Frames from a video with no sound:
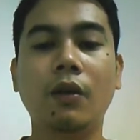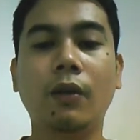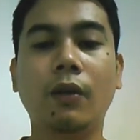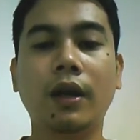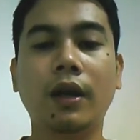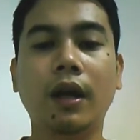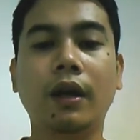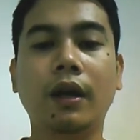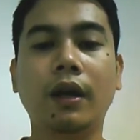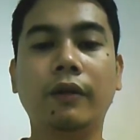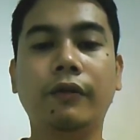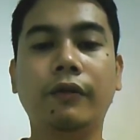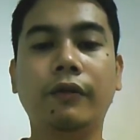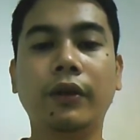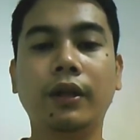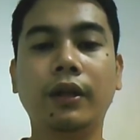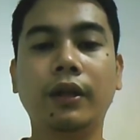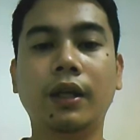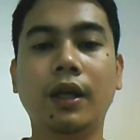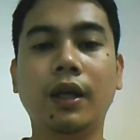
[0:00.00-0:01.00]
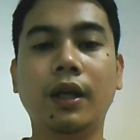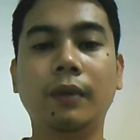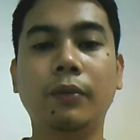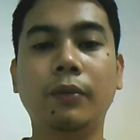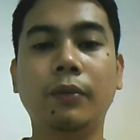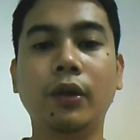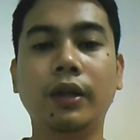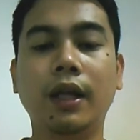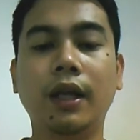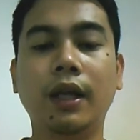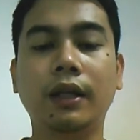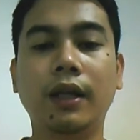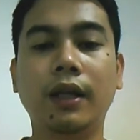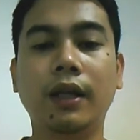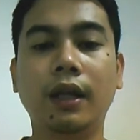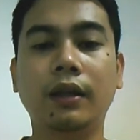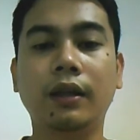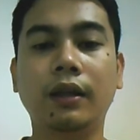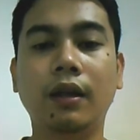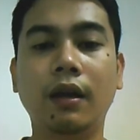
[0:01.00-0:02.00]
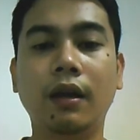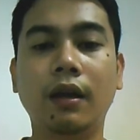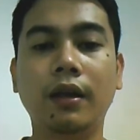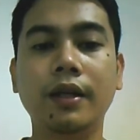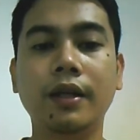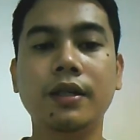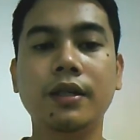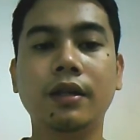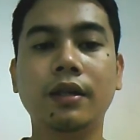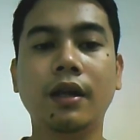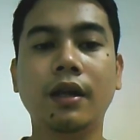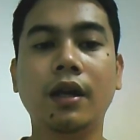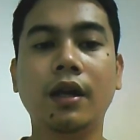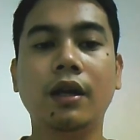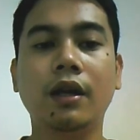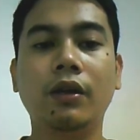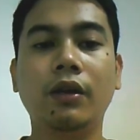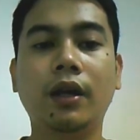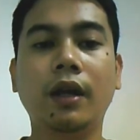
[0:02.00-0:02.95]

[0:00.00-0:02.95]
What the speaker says: $149.88.